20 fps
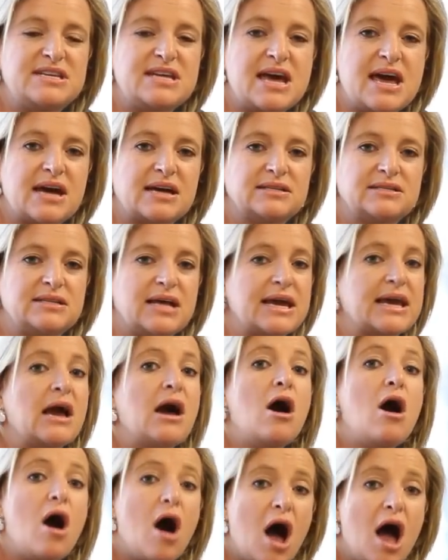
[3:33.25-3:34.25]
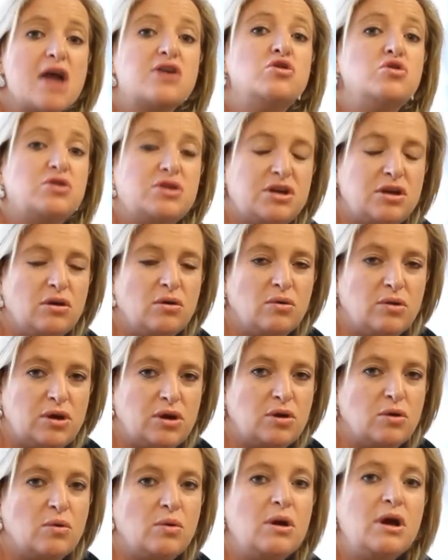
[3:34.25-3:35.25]
text like, I could kill
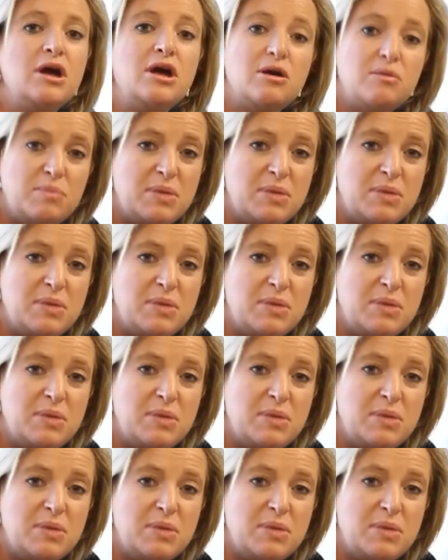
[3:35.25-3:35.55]
you,